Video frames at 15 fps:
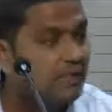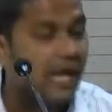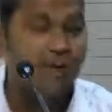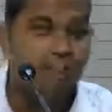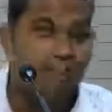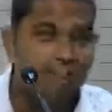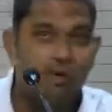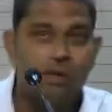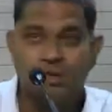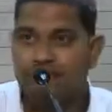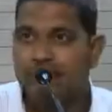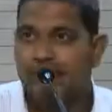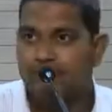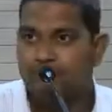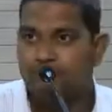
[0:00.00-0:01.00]
And for
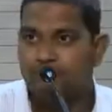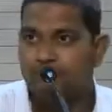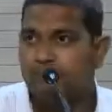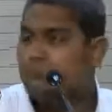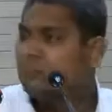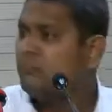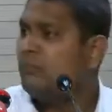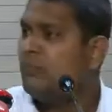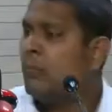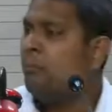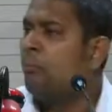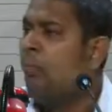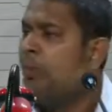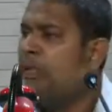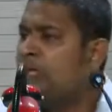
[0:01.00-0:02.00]
that,
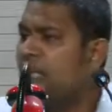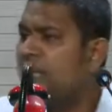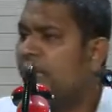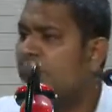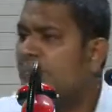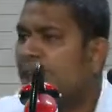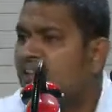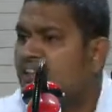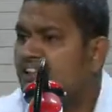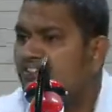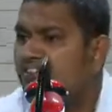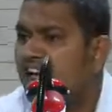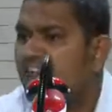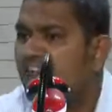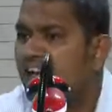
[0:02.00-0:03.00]
monitoring plays a
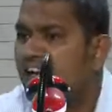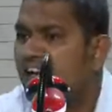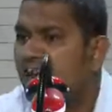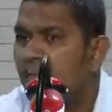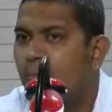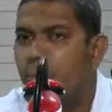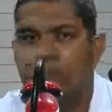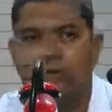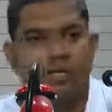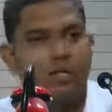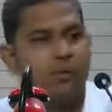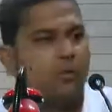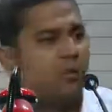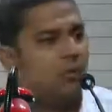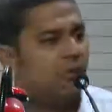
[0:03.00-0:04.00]
very, very
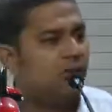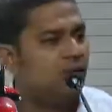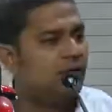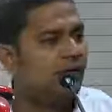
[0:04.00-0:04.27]
important role.